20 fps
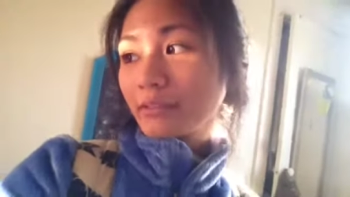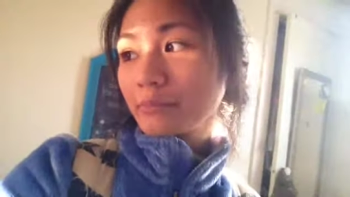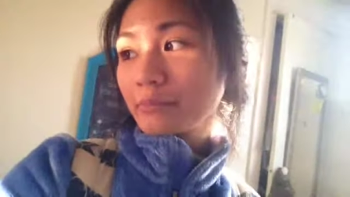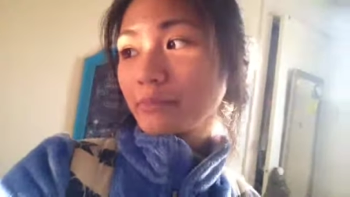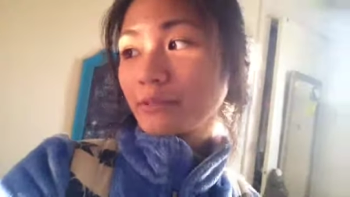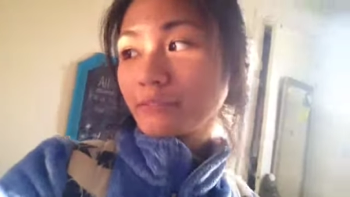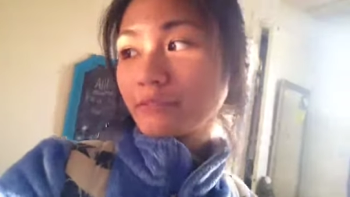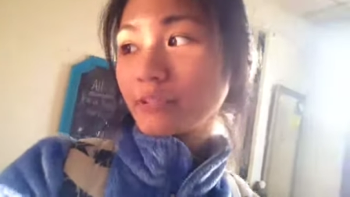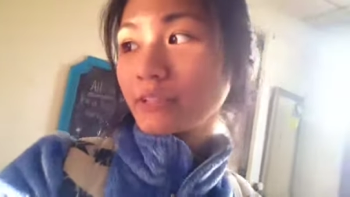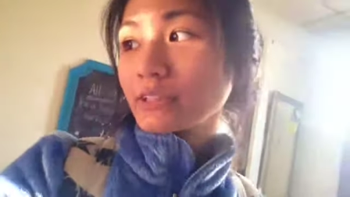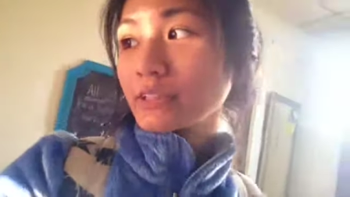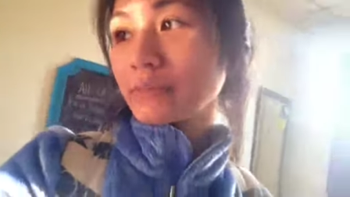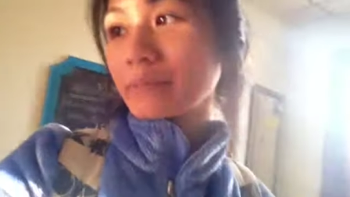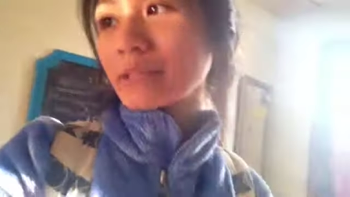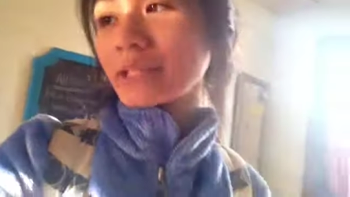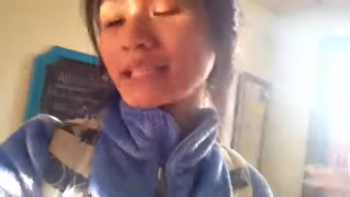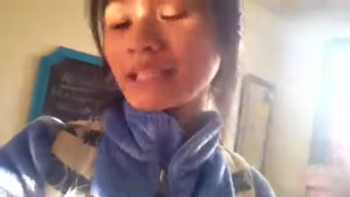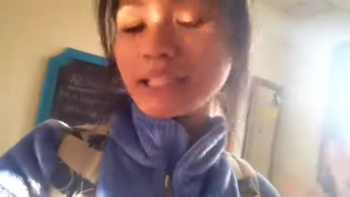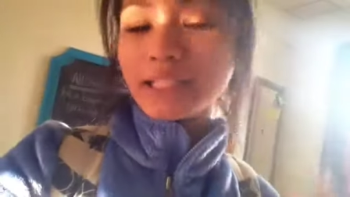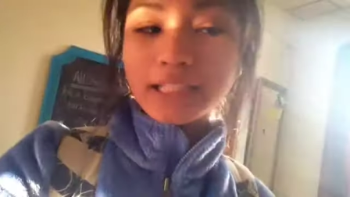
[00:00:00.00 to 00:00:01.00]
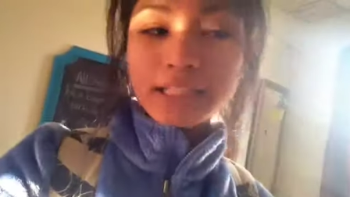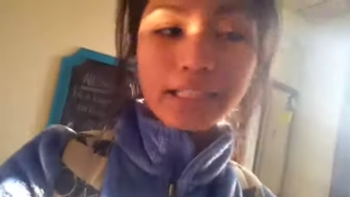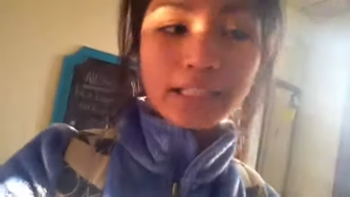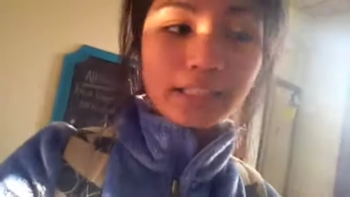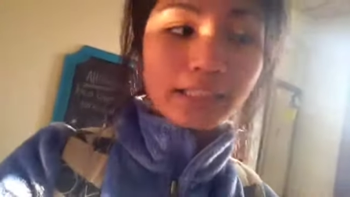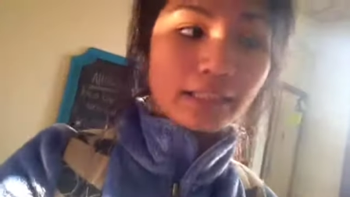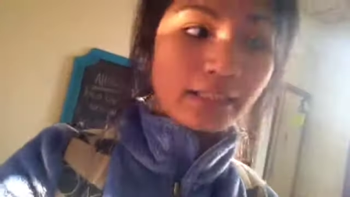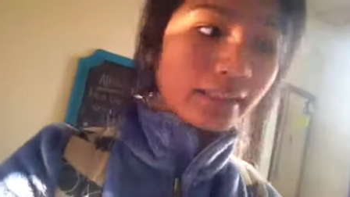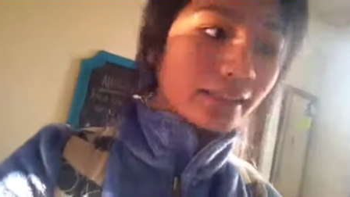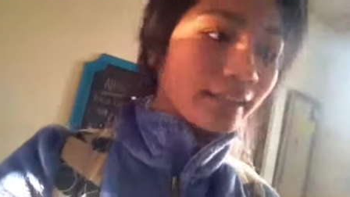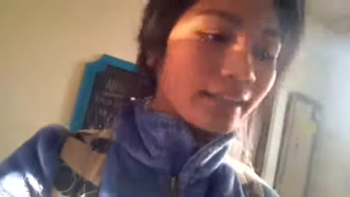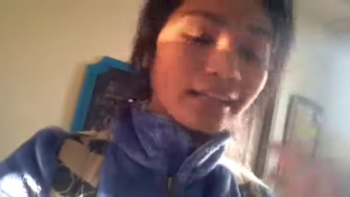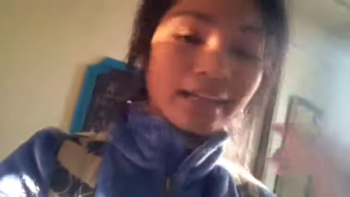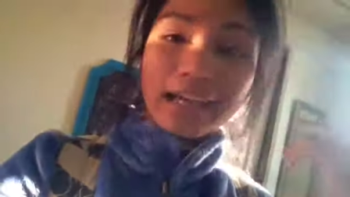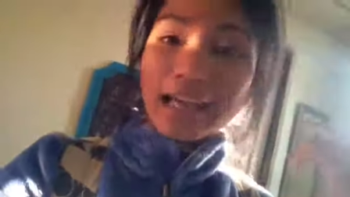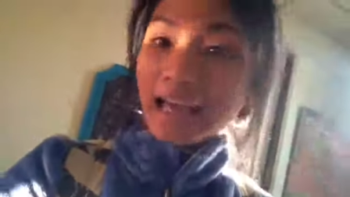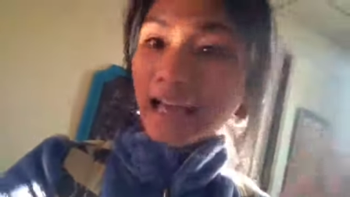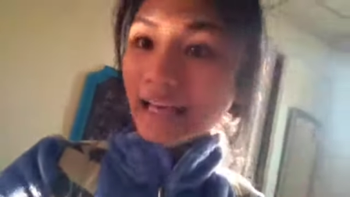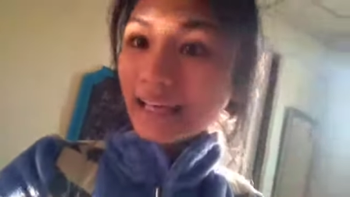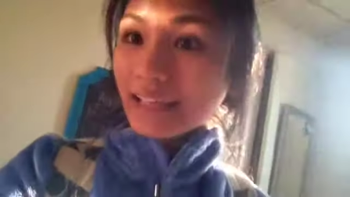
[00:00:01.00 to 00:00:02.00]
But first I'm going to eat,
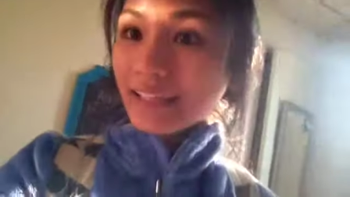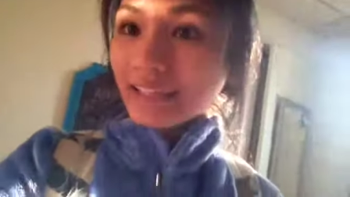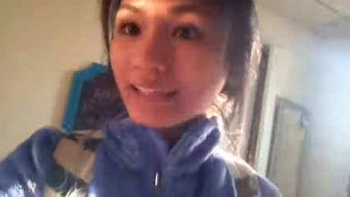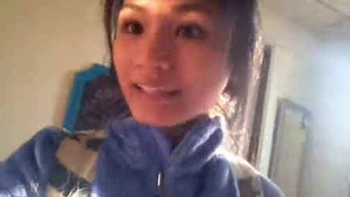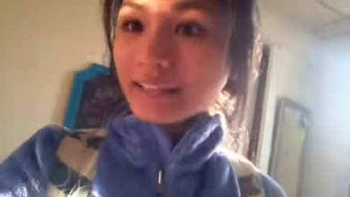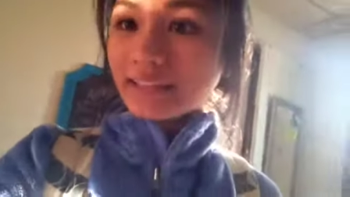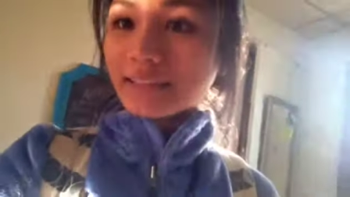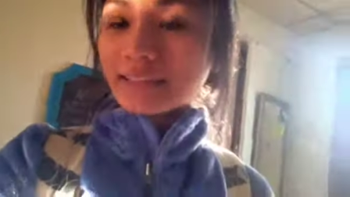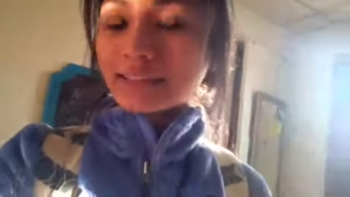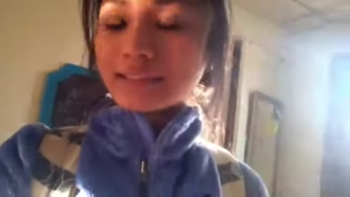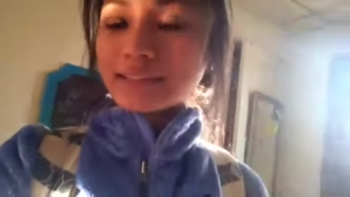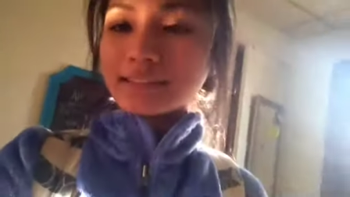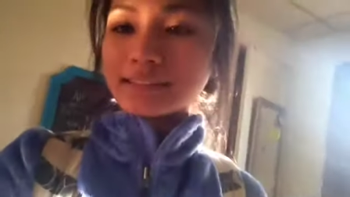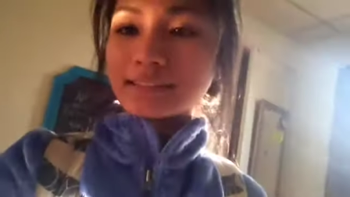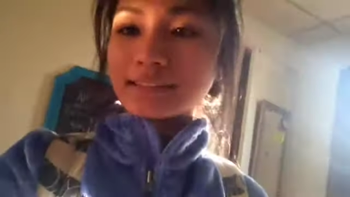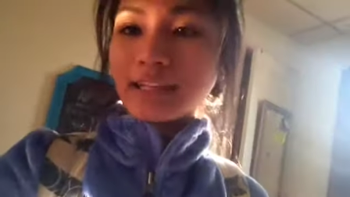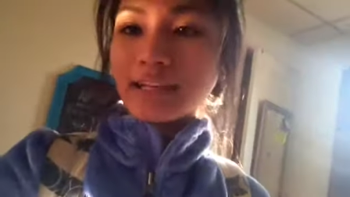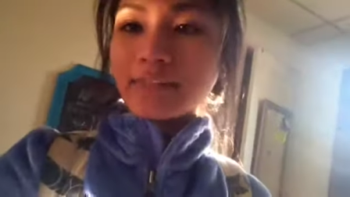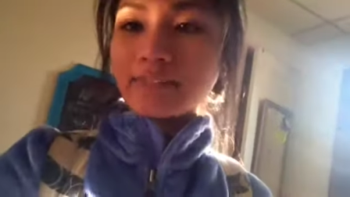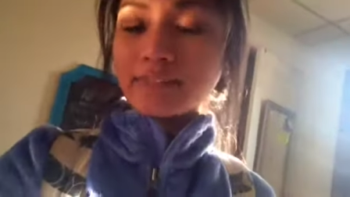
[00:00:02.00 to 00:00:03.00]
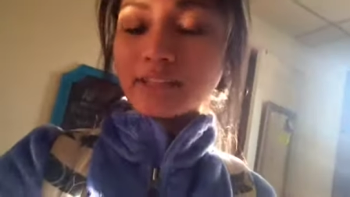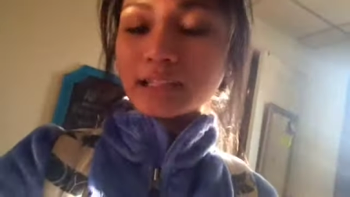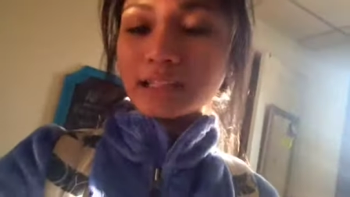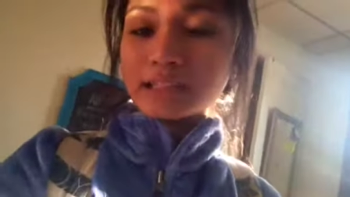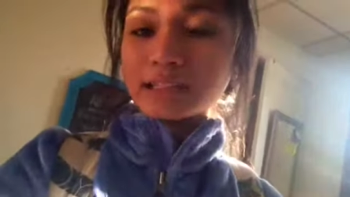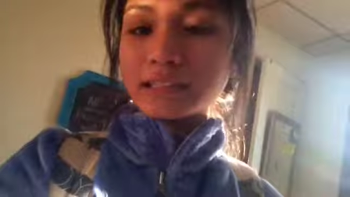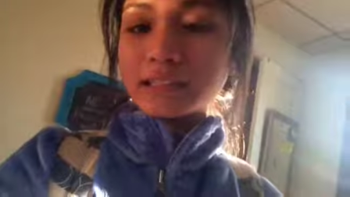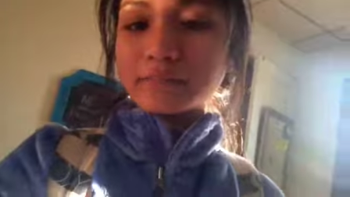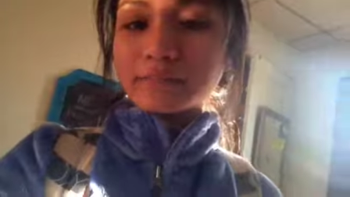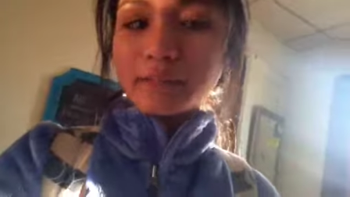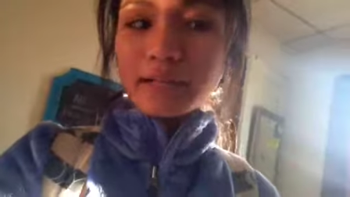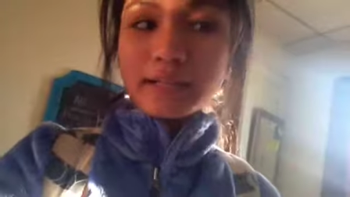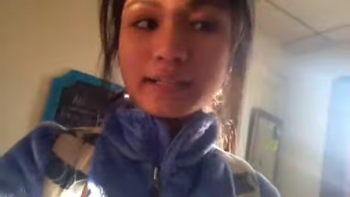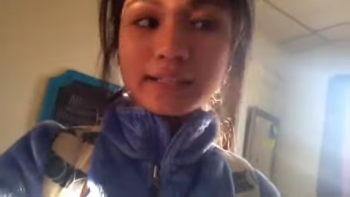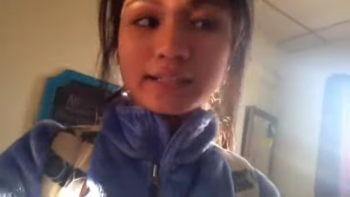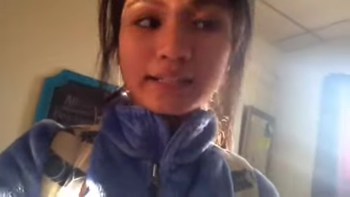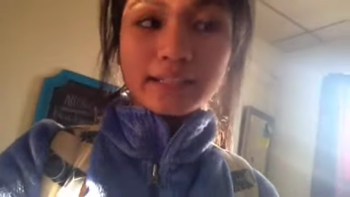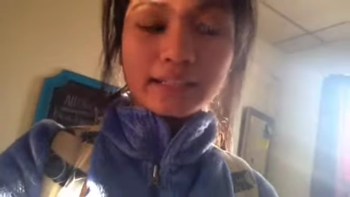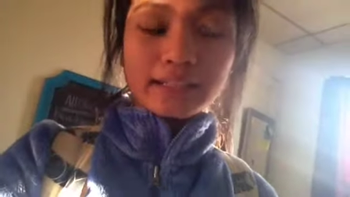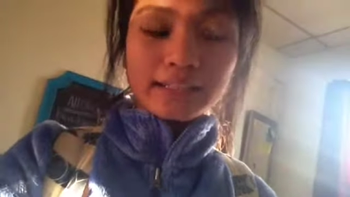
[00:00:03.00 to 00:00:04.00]
edit, because I fell asleep
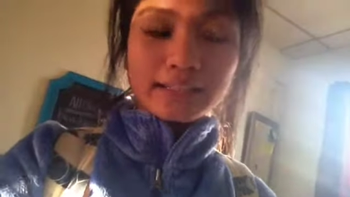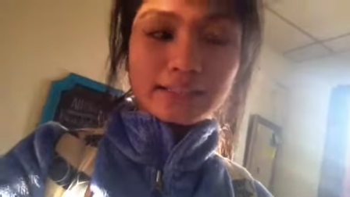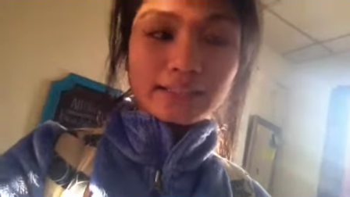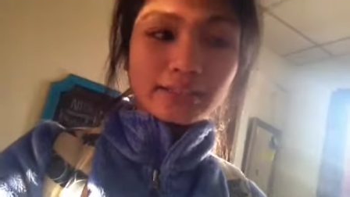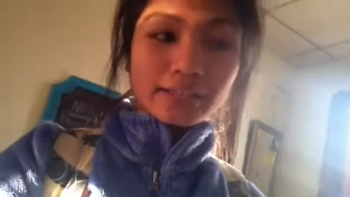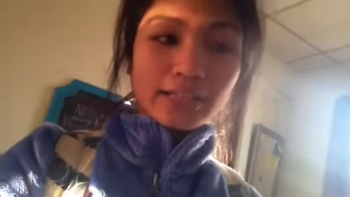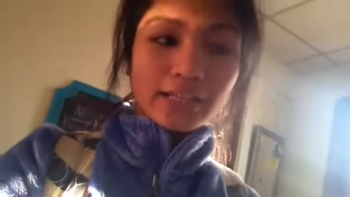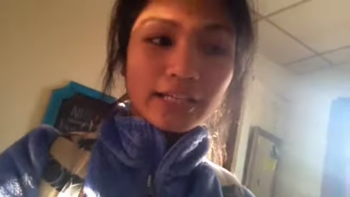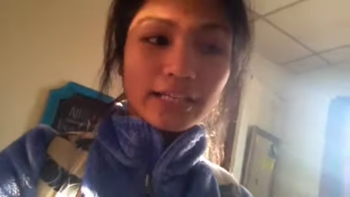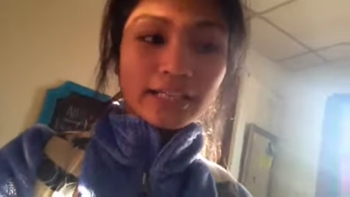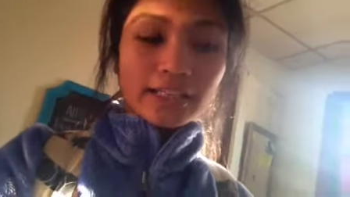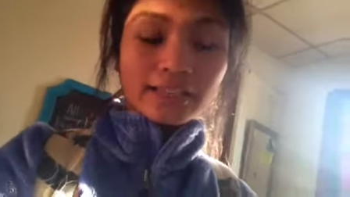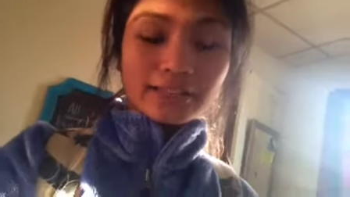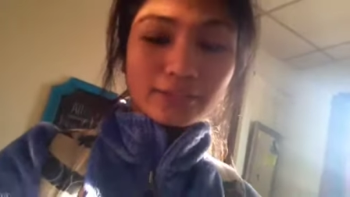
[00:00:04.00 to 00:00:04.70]
editing yesterday.